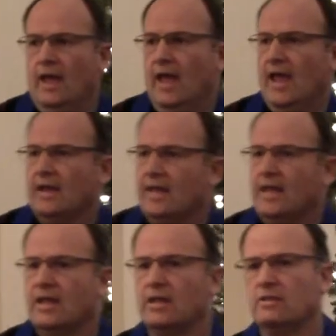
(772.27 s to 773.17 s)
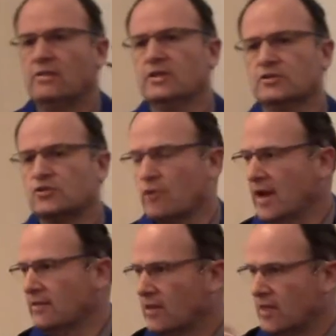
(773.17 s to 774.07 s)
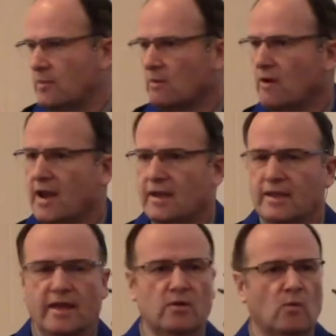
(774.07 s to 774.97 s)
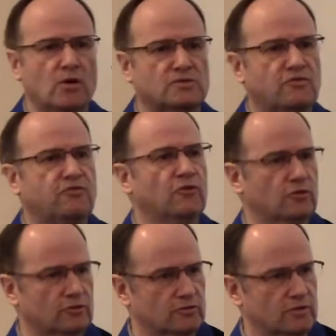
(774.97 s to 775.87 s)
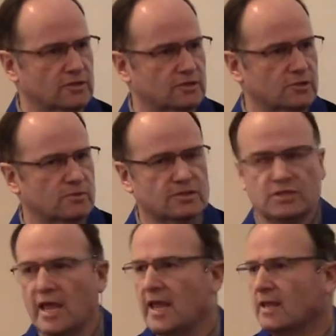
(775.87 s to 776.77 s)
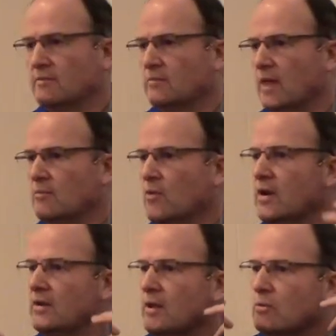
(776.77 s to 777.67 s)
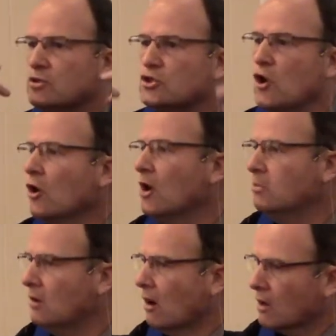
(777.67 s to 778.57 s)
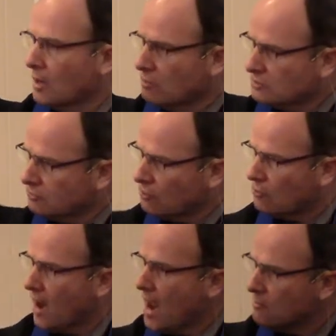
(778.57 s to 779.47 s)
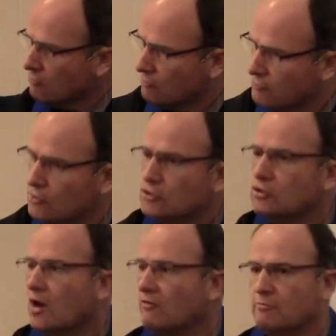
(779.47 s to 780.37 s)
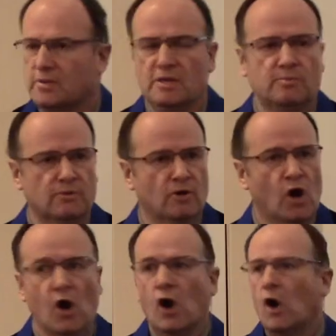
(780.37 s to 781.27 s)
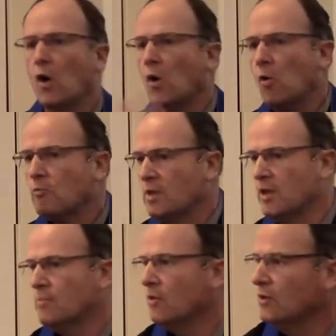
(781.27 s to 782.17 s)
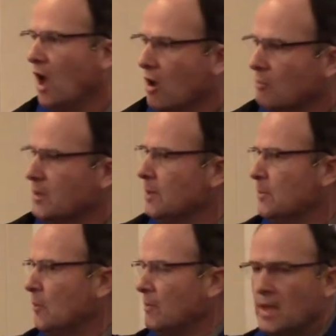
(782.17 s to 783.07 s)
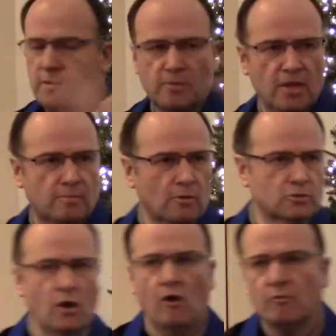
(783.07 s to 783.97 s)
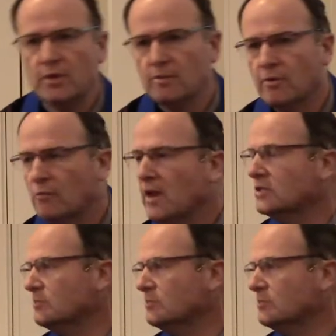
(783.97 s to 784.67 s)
And this train that they were riding in was full, as you would say in, in Britain, it was chock a block. It was crammed full of people old people, young people, big people, tall people, rich